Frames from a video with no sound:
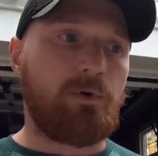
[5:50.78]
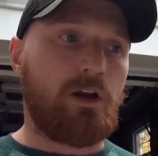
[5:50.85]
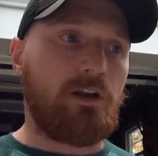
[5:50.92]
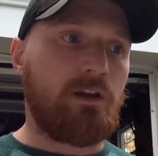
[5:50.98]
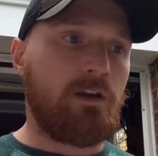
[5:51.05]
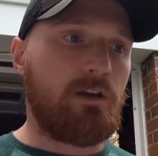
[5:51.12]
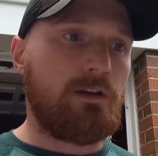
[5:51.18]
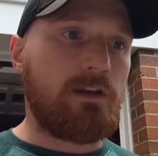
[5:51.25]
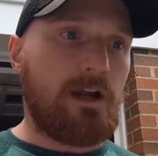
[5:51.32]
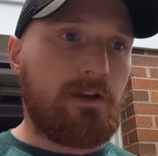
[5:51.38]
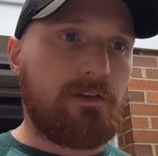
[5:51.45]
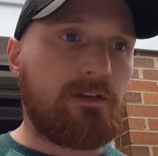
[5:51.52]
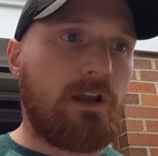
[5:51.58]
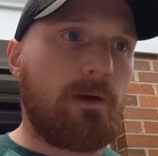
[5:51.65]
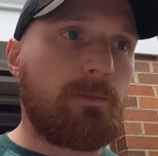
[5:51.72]
but
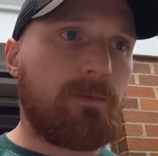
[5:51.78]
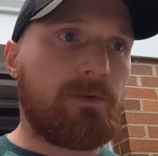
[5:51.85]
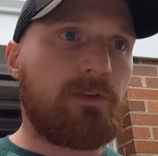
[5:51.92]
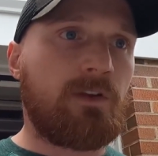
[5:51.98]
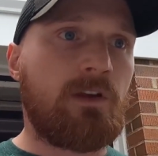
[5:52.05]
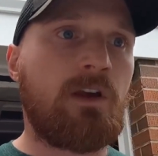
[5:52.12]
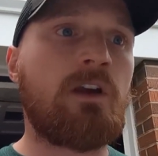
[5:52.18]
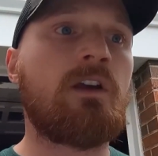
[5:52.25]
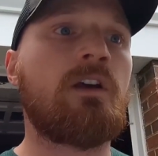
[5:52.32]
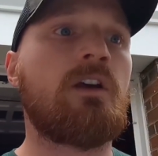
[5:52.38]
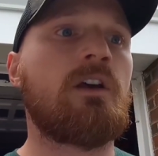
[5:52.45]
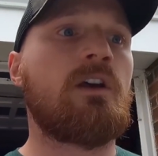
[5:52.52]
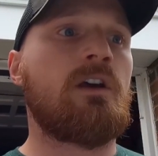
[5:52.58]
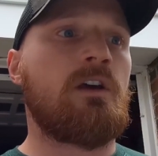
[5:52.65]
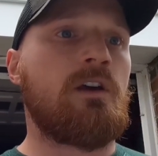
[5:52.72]
next steps
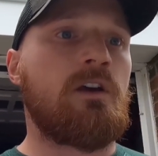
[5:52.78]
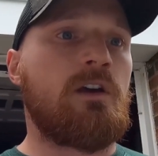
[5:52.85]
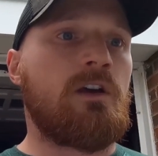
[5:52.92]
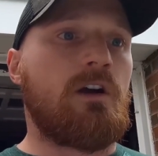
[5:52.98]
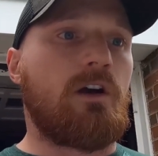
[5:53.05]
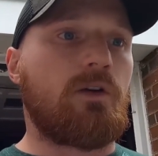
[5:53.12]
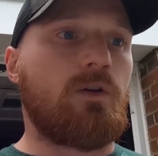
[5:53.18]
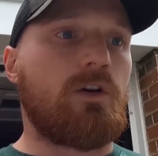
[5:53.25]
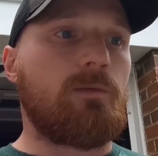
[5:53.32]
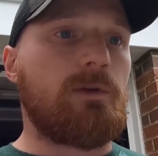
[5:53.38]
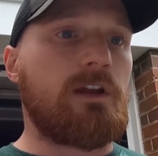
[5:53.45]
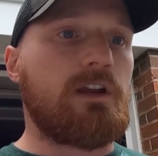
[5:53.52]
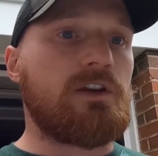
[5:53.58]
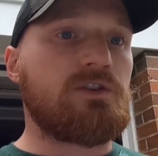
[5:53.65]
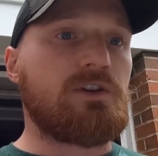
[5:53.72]
are going to
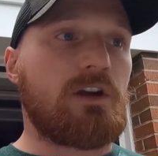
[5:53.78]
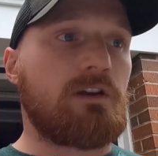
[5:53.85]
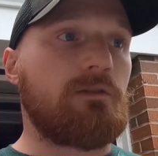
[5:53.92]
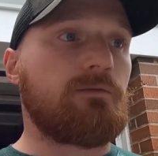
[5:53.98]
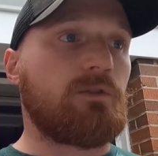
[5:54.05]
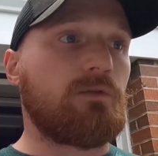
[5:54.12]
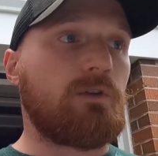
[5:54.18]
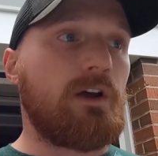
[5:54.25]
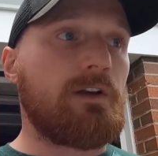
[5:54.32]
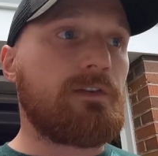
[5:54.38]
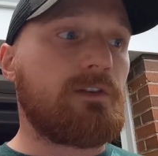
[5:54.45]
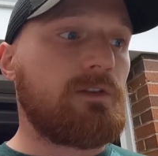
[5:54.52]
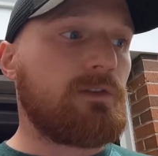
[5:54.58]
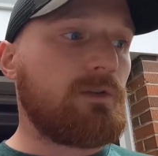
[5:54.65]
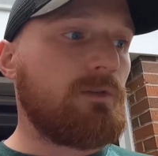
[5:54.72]
be checking for
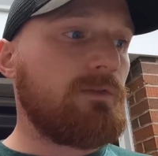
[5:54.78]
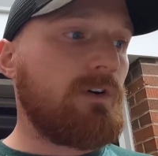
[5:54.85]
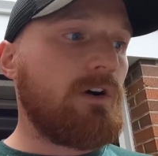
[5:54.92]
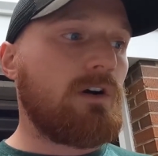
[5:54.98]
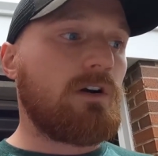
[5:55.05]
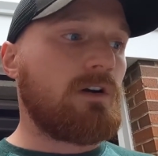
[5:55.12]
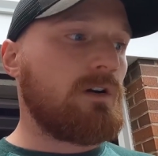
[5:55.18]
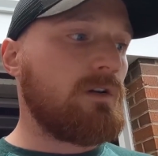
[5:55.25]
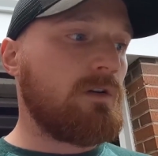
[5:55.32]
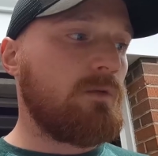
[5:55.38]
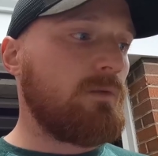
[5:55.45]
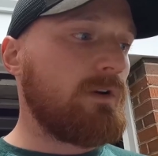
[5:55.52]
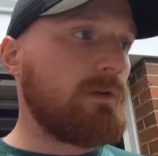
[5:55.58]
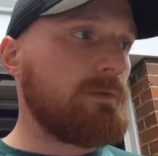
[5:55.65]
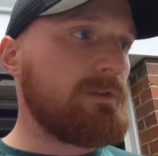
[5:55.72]
rust. And so far,
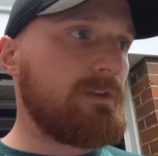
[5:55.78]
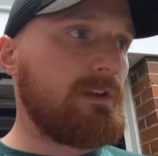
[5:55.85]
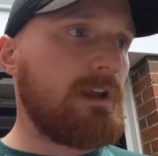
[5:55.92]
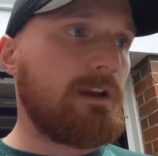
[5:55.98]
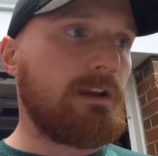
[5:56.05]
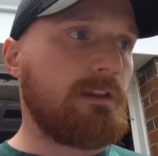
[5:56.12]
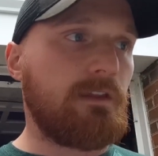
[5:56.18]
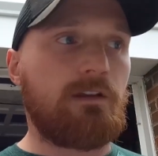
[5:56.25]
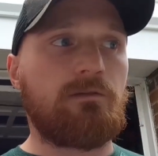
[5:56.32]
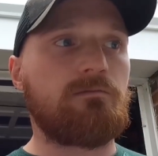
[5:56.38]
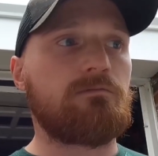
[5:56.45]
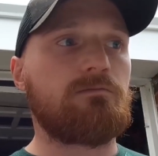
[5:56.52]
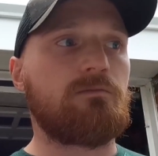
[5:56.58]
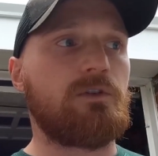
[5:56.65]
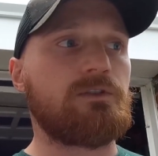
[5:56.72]
we don't see anything,
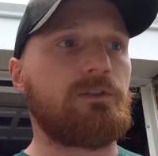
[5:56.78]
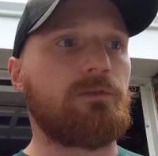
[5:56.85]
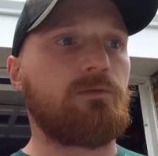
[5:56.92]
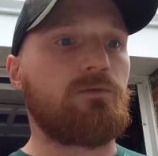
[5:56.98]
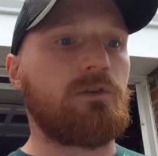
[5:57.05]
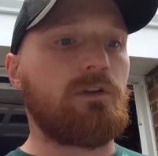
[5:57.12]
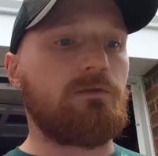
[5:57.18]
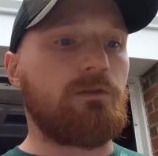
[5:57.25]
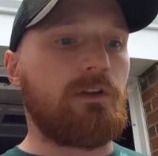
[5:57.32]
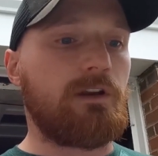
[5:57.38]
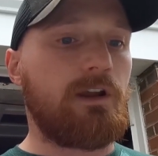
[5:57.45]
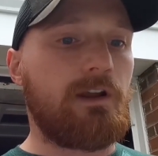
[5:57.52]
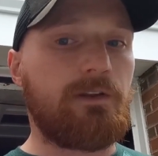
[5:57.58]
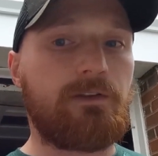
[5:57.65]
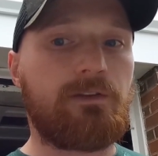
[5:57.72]
which is really, really
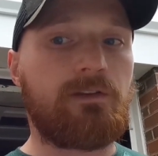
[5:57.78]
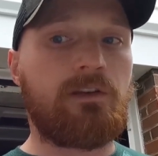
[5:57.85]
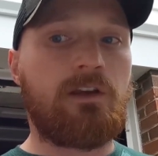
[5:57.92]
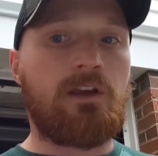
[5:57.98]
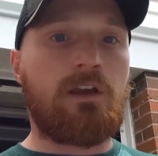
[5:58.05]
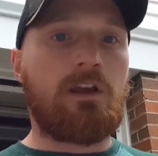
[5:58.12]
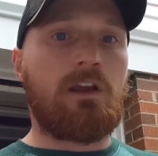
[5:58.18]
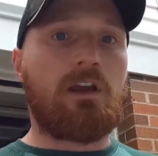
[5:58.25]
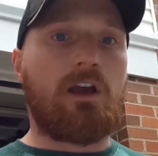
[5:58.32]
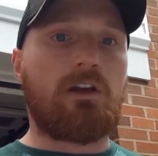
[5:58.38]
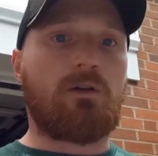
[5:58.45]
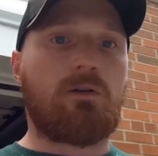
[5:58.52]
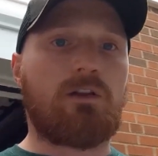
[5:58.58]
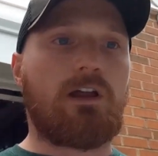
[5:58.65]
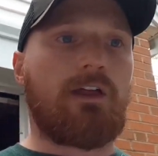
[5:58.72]
nice. I
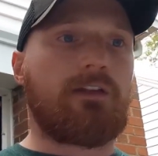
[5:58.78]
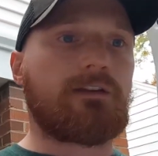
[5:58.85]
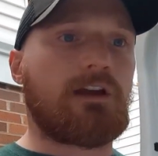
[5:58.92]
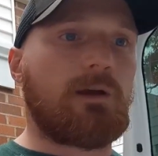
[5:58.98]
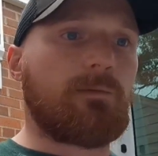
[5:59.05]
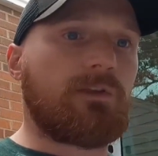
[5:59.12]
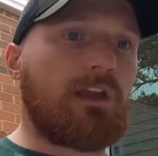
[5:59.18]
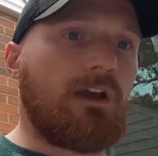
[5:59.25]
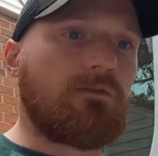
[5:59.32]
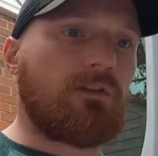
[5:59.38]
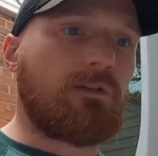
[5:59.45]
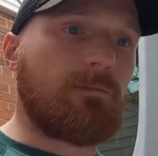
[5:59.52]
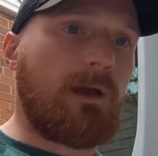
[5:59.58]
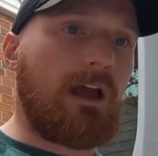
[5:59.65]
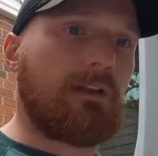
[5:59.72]
know a lot of times they have
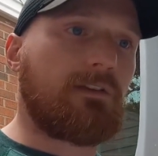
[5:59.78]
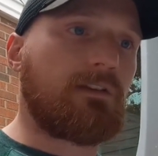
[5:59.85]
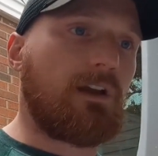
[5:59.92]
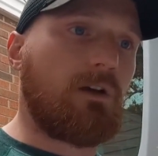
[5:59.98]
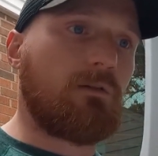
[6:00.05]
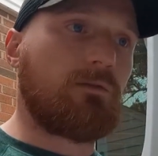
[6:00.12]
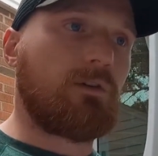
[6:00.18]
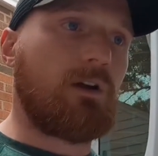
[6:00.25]
these mats down